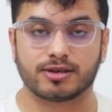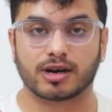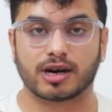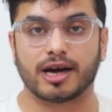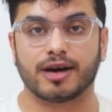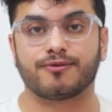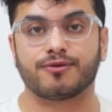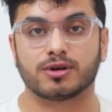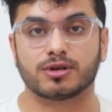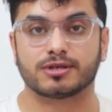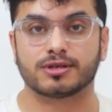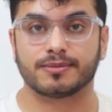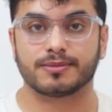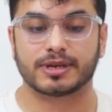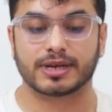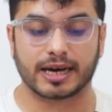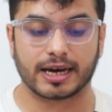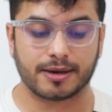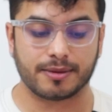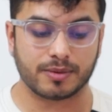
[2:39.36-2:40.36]
dry for
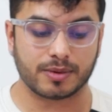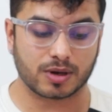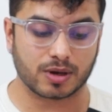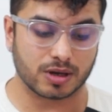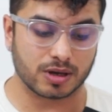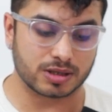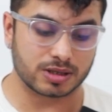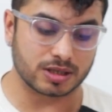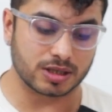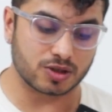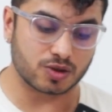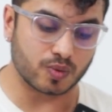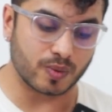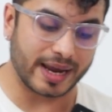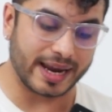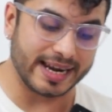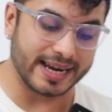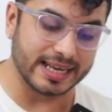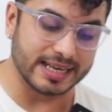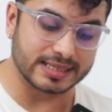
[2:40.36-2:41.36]
some time because the
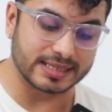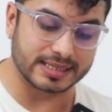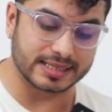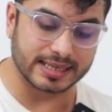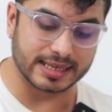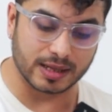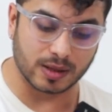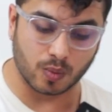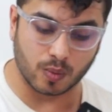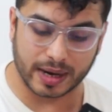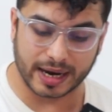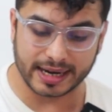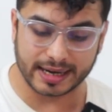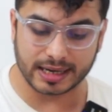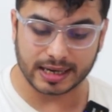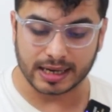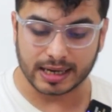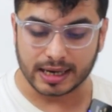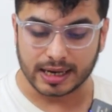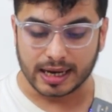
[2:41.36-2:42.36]
suede is still
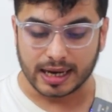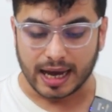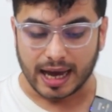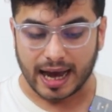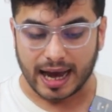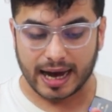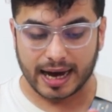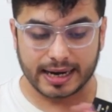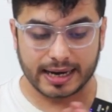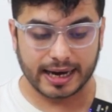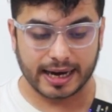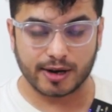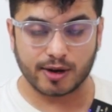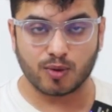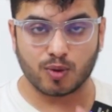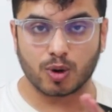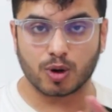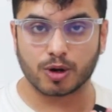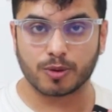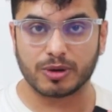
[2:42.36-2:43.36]
wet and I
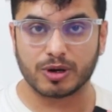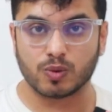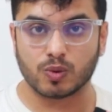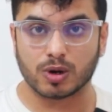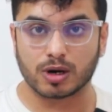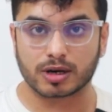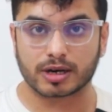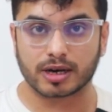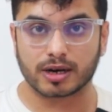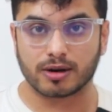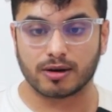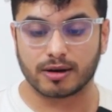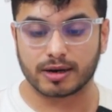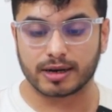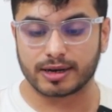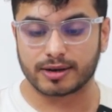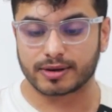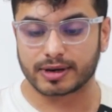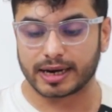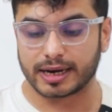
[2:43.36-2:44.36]
don't want to be working on
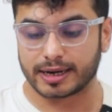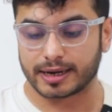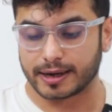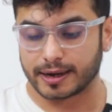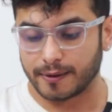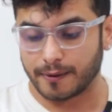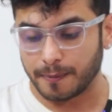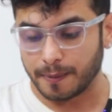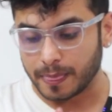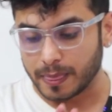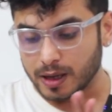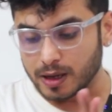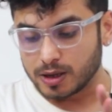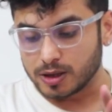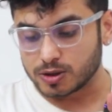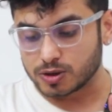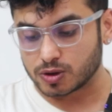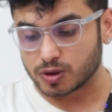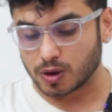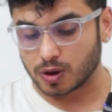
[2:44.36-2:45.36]
it right now.
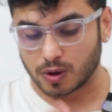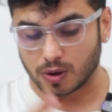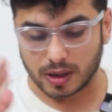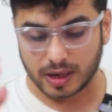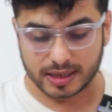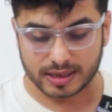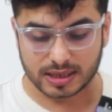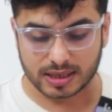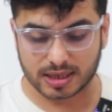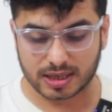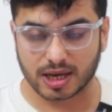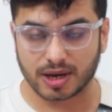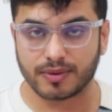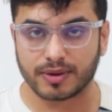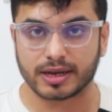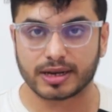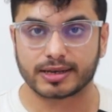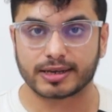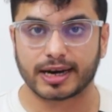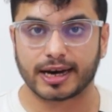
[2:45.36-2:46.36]
So let's just give
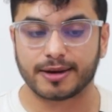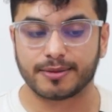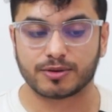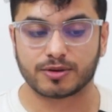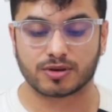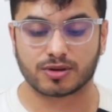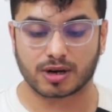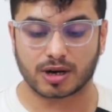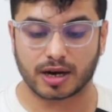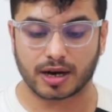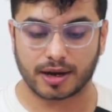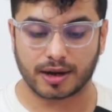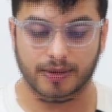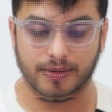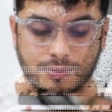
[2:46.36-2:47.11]
it a time to dry.